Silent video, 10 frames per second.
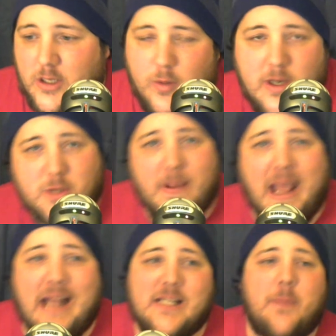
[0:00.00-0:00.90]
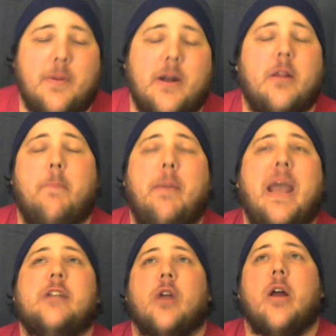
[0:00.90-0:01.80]
Razorbacks, keep it here on the
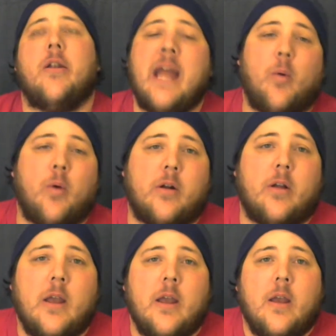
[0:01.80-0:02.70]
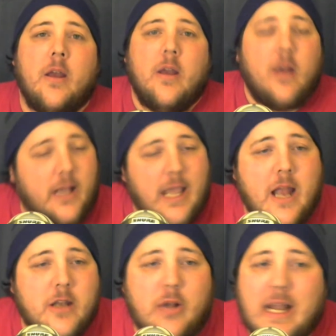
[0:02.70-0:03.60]
Pig Trail Network.
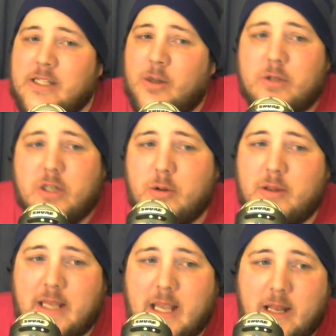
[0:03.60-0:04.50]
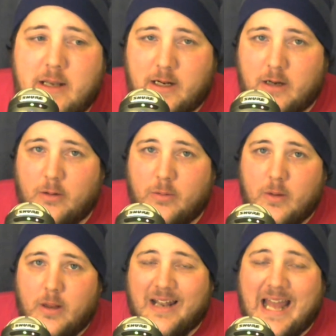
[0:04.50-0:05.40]
Again, you guys know what to do at the end here.
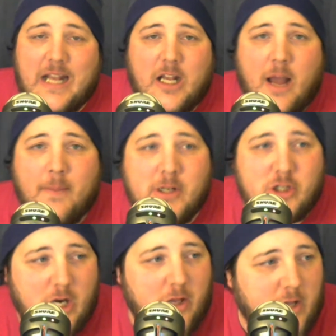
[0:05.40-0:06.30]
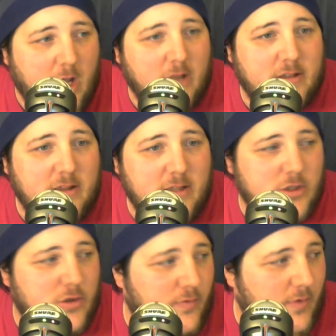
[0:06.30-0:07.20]
Like, comment, share the content
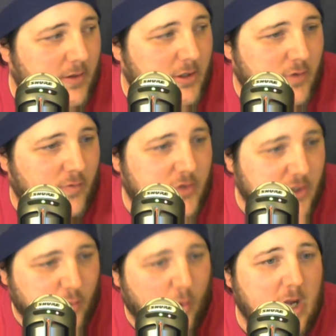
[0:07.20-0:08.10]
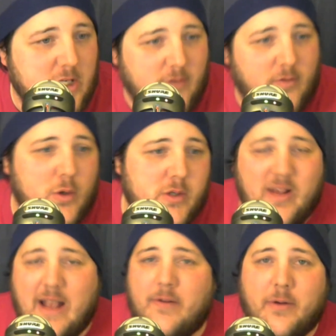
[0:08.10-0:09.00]
that you've just watched. And, of course, if
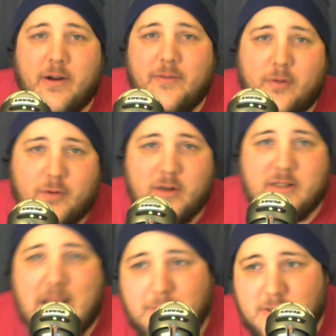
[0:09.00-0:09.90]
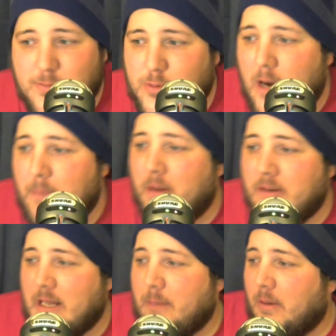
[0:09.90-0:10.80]
you haven't already, feel free to tap the subscribe
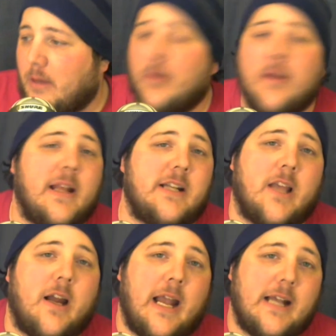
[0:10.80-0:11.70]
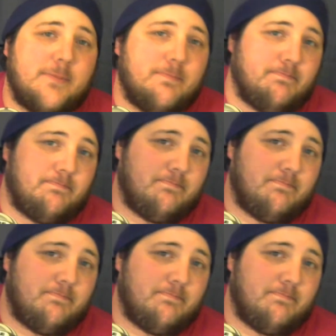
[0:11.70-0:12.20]
button down below. Thanks a lot, guys.